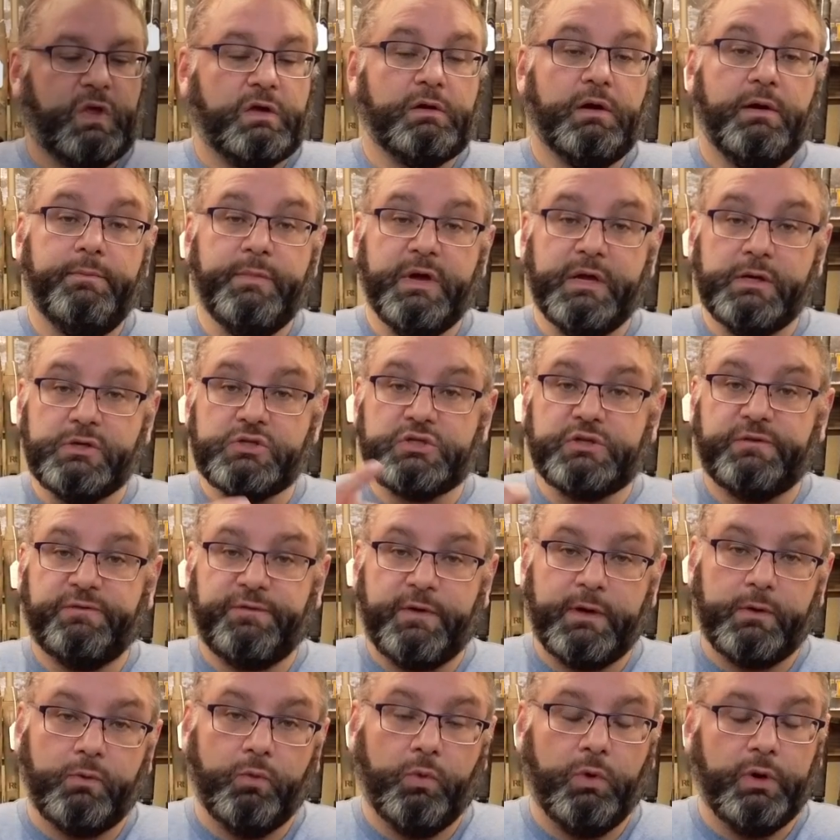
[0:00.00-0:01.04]
I managed to
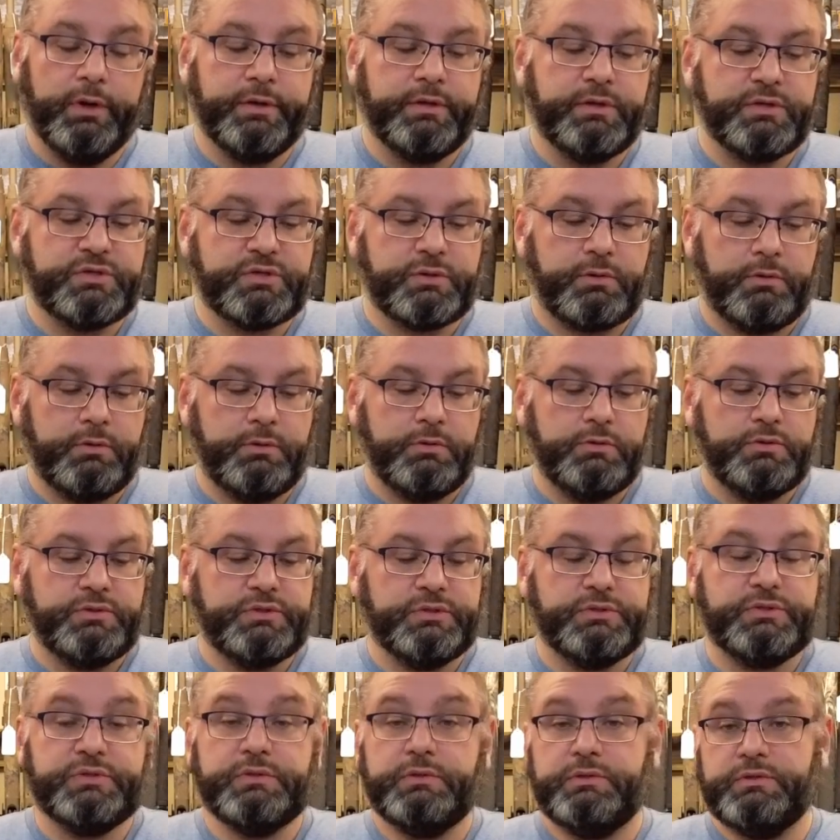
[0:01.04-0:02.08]
find one of the screws
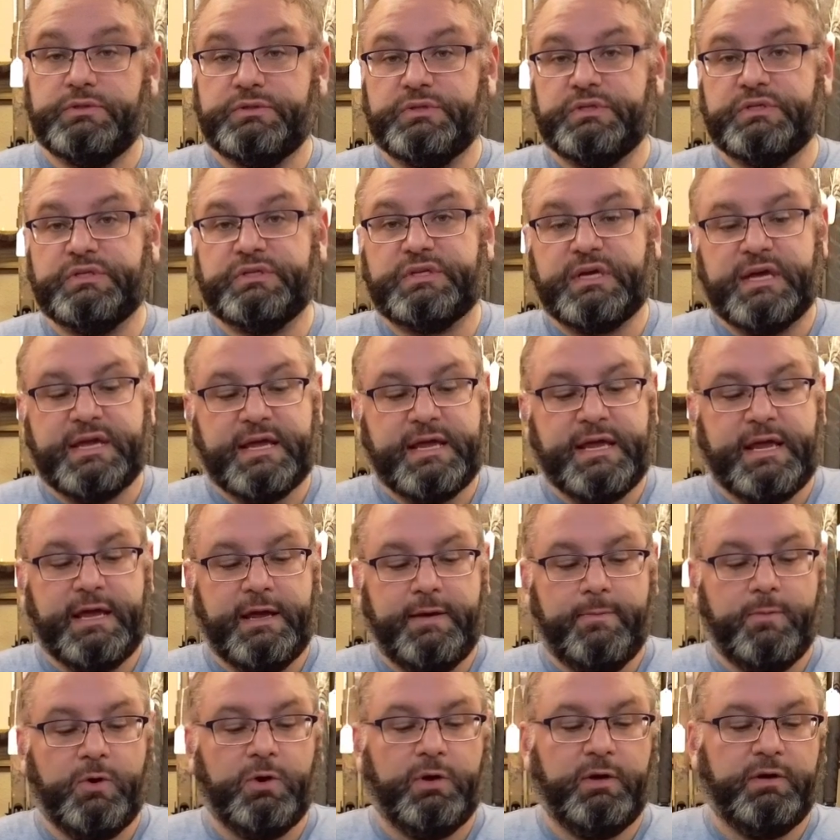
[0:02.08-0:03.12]
as soon as the sight
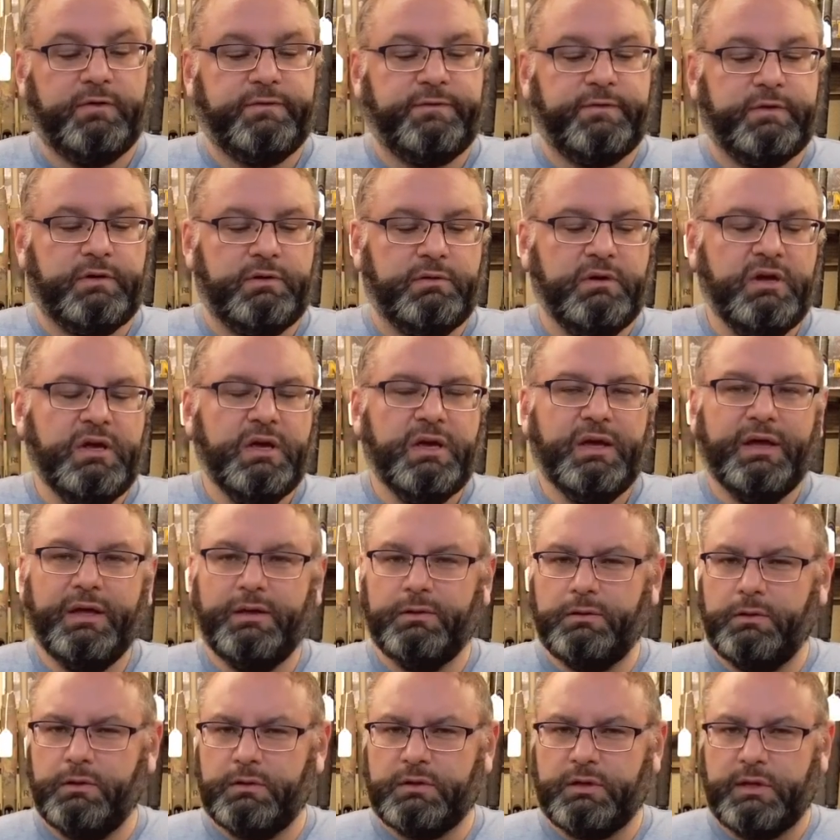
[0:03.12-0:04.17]
came off, and it
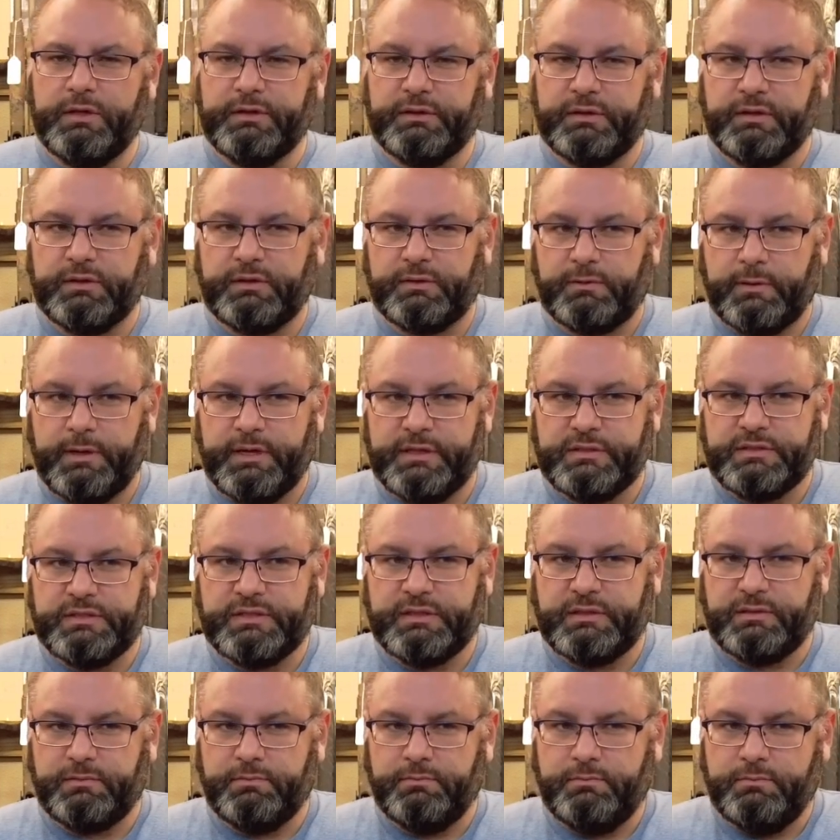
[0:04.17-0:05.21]
looked like the threads
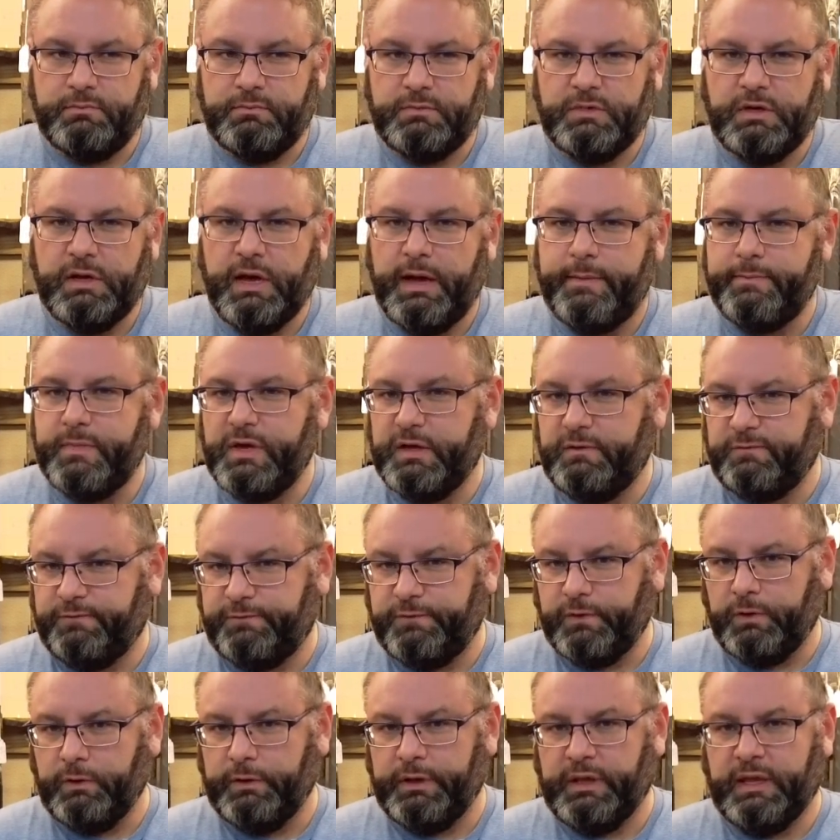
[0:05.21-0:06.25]
had not made
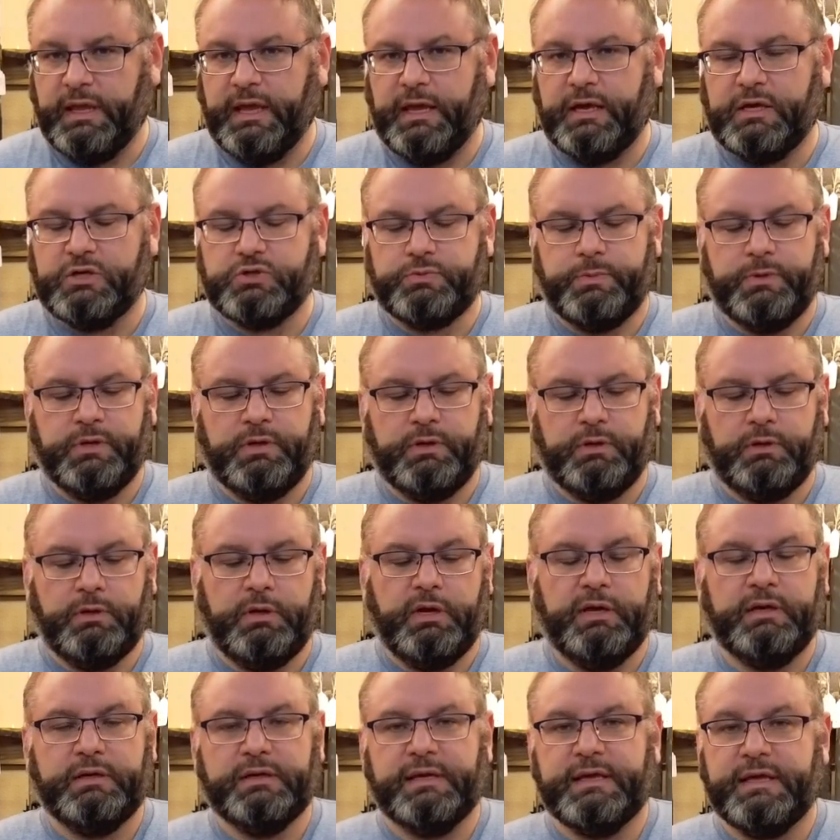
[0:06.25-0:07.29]
full engagement and
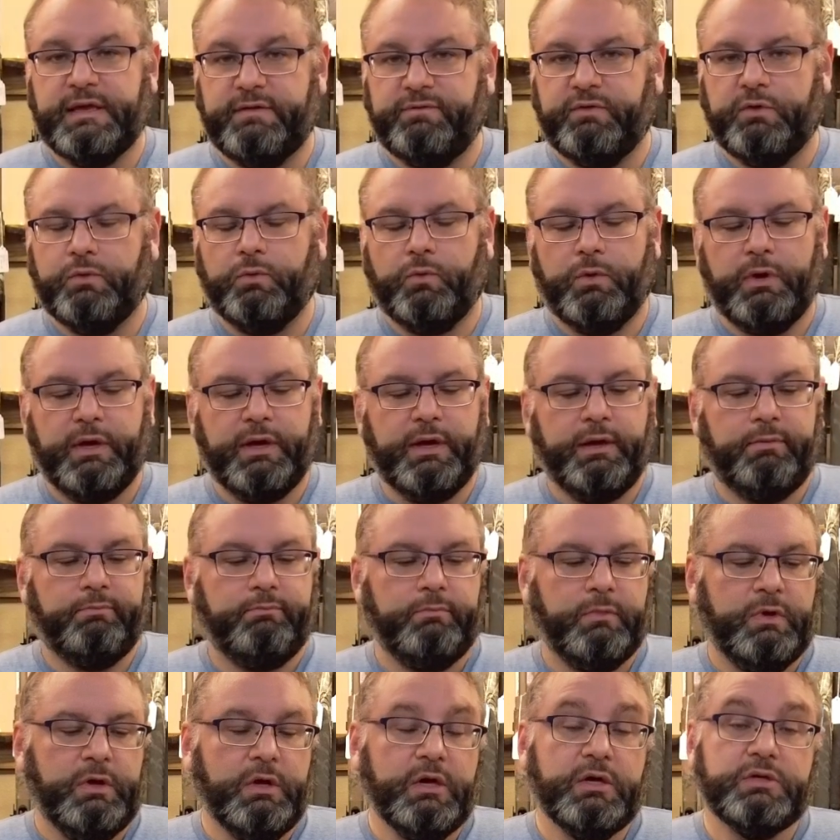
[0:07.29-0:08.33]
had given way.
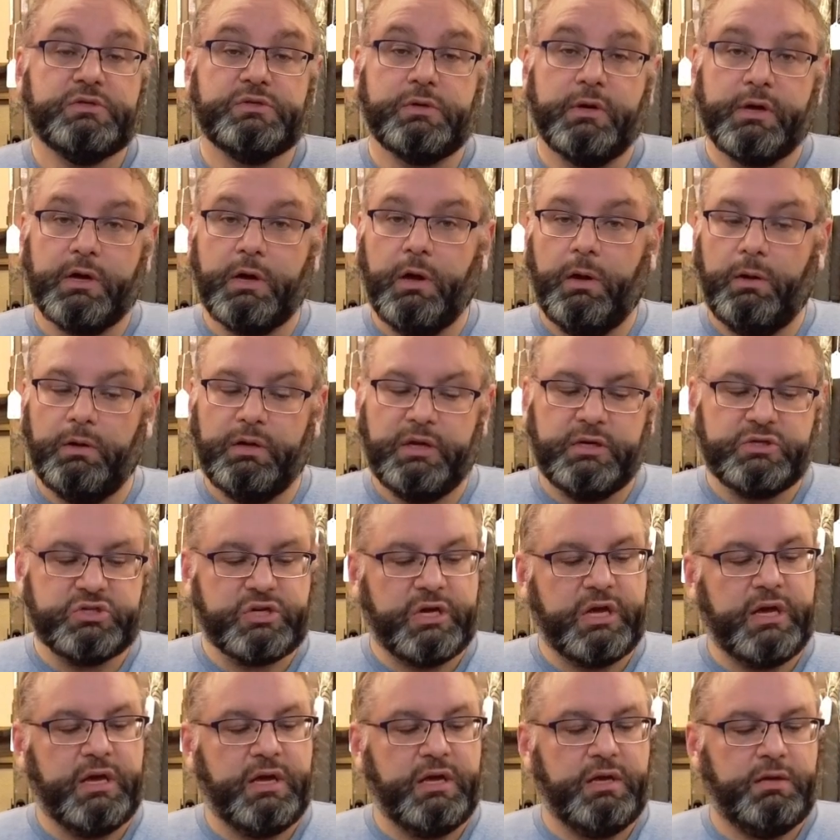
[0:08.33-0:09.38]
So I called
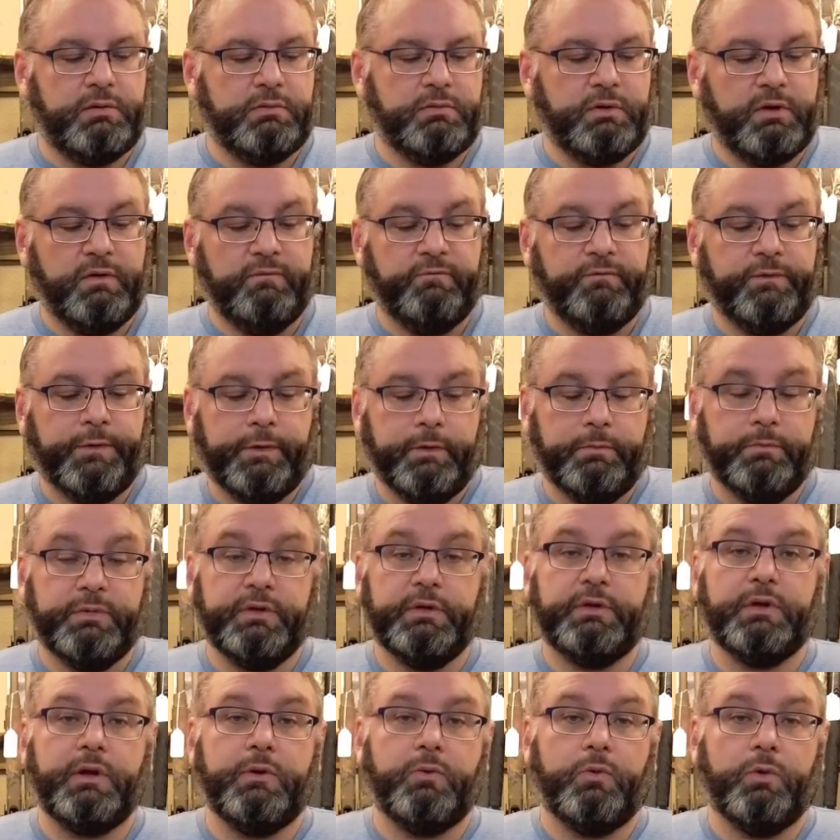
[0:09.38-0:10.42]
HK and confirmed
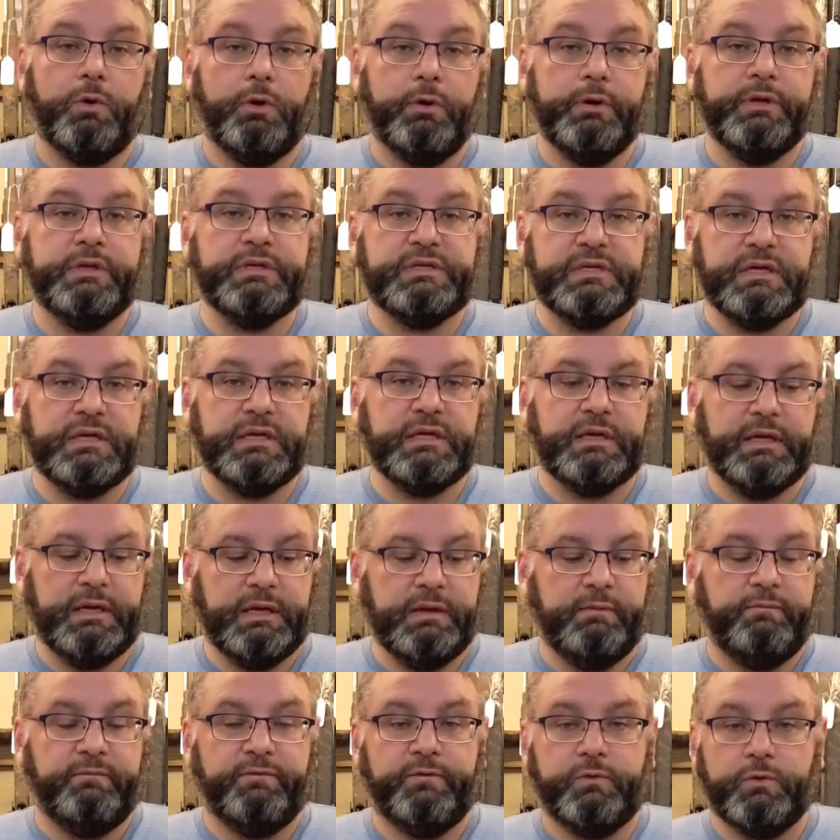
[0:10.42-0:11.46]
that they were indeed
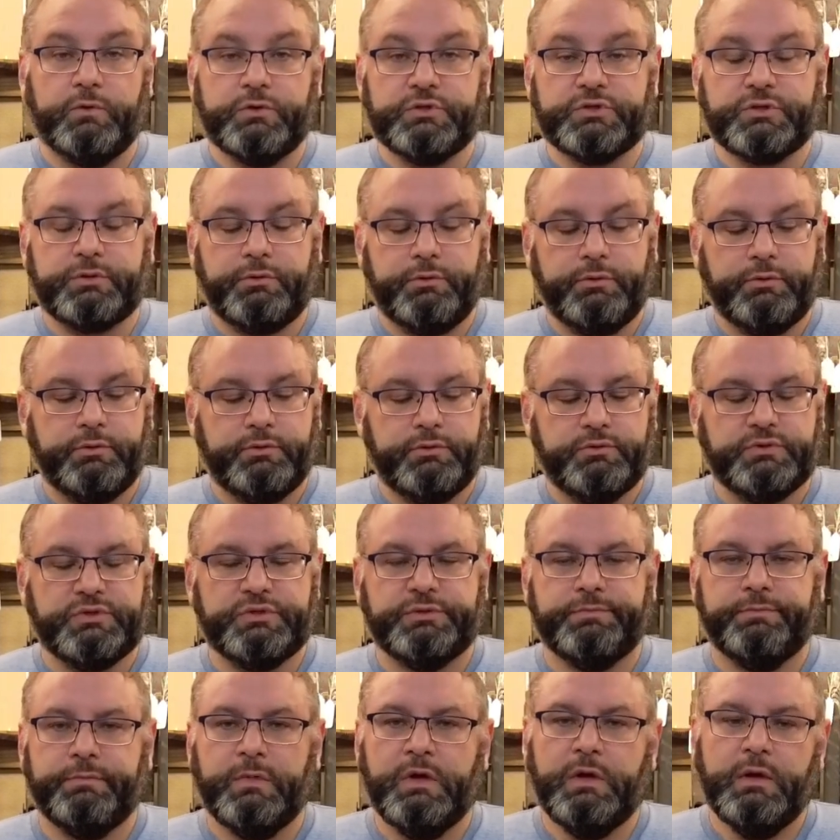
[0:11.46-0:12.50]
M4 screws.